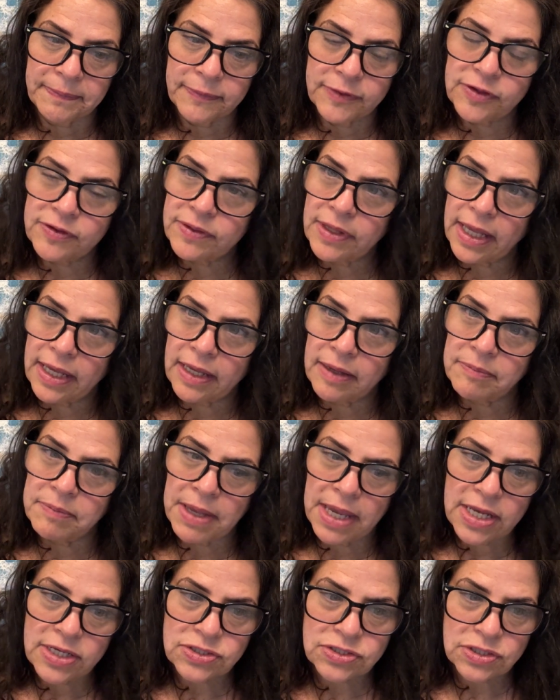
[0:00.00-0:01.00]
Do you like a
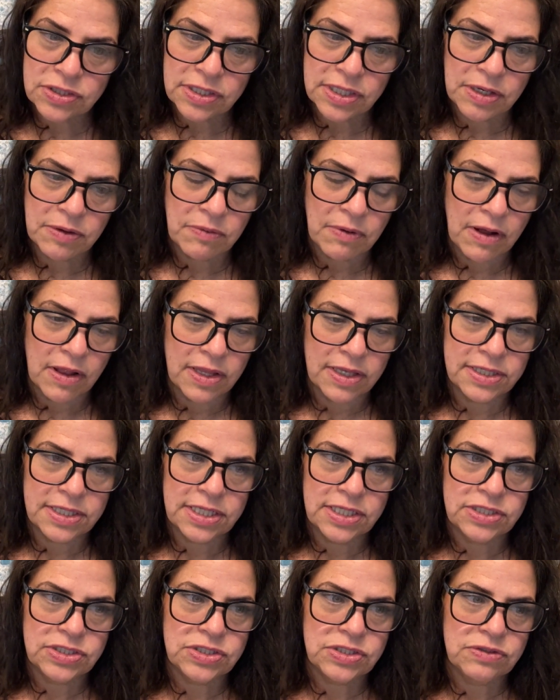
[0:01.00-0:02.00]
painterly
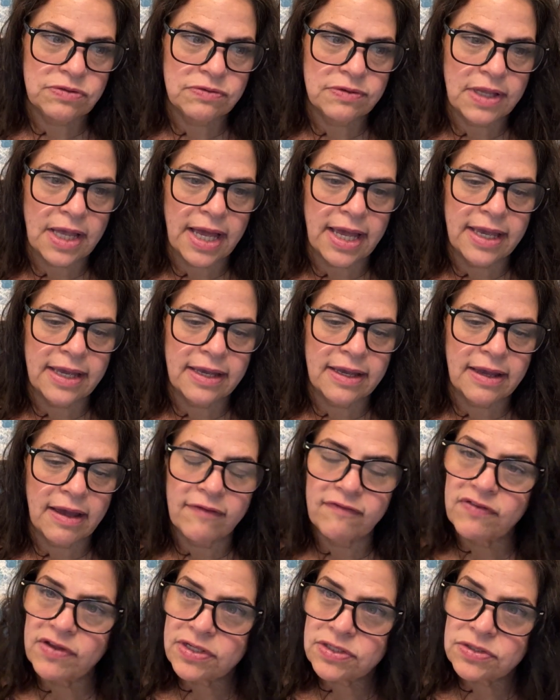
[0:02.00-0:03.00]
quality? Do you like
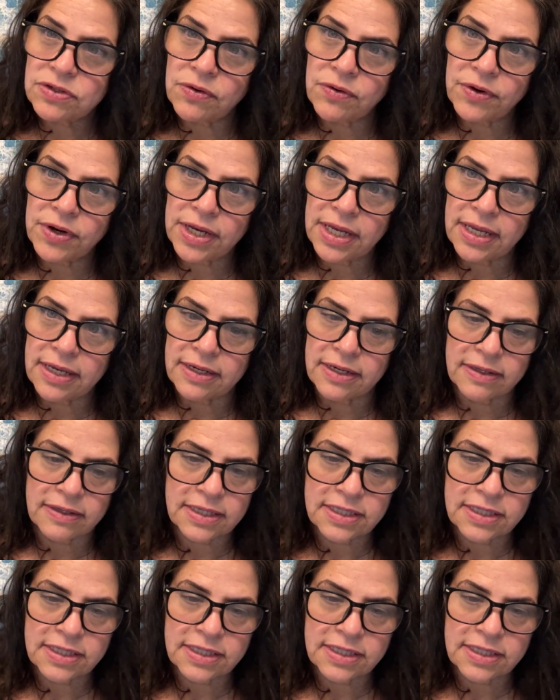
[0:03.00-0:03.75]
a Victorian?